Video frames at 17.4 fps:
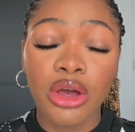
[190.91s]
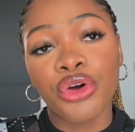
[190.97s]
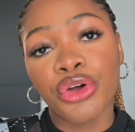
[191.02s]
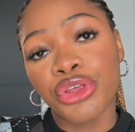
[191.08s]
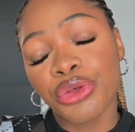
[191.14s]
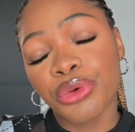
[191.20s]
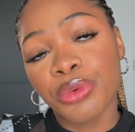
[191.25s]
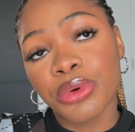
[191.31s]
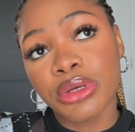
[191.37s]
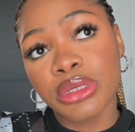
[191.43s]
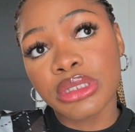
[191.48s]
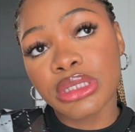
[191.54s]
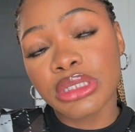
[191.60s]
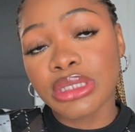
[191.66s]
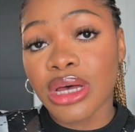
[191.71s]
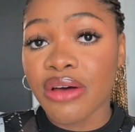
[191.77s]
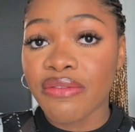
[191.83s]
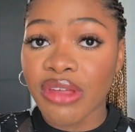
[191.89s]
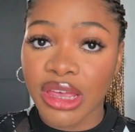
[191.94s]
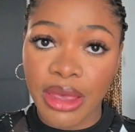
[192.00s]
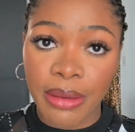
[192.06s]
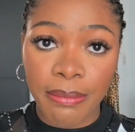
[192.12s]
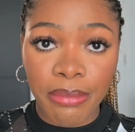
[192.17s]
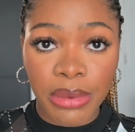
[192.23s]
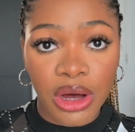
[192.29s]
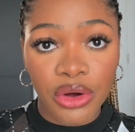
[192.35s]
or you want it to have like a
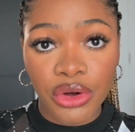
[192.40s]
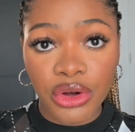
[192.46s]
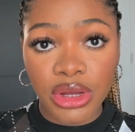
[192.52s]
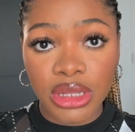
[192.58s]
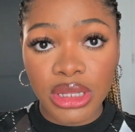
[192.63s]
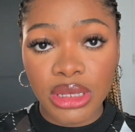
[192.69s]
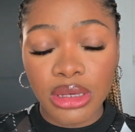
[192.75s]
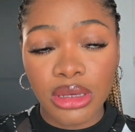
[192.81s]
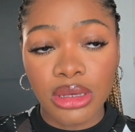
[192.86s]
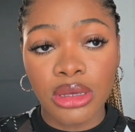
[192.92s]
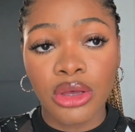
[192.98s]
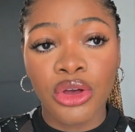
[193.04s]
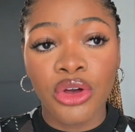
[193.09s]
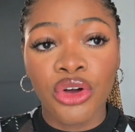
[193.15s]
balcony,